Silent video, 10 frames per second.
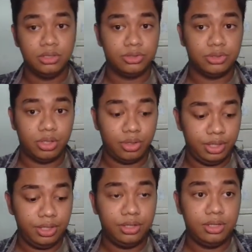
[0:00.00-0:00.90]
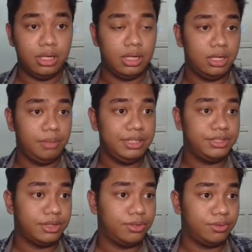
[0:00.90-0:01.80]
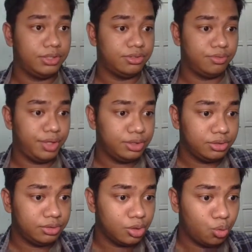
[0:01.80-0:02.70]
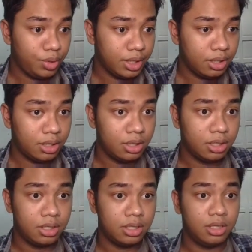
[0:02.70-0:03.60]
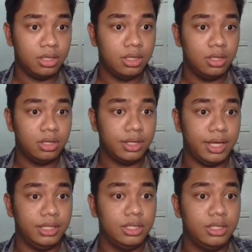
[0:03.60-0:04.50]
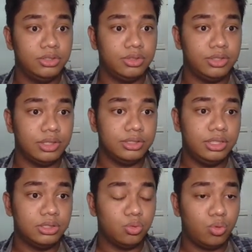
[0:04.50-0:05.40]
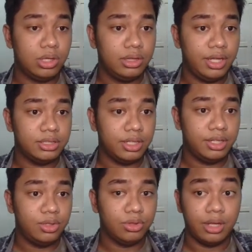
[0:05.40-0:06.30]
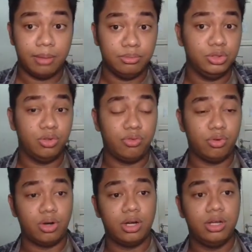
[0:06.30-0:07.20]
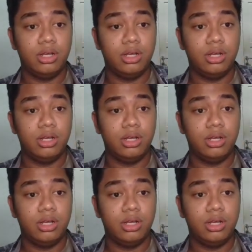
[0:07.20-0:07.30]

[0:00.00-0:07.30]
So here, let me check the reservations real quick. Okay, so as you can see, there's one data here with the M04.